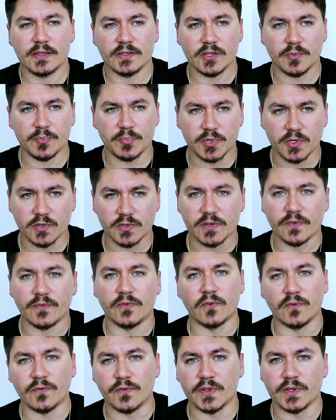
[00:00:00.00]
the
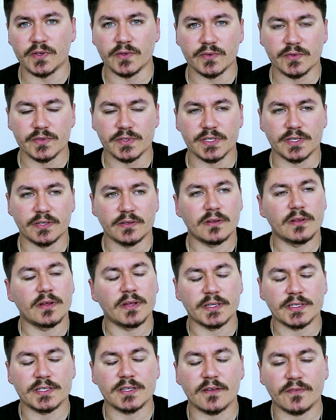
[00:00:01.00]
beautiful views
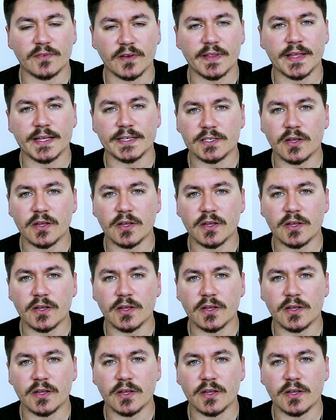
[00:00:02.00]
and stuff like that.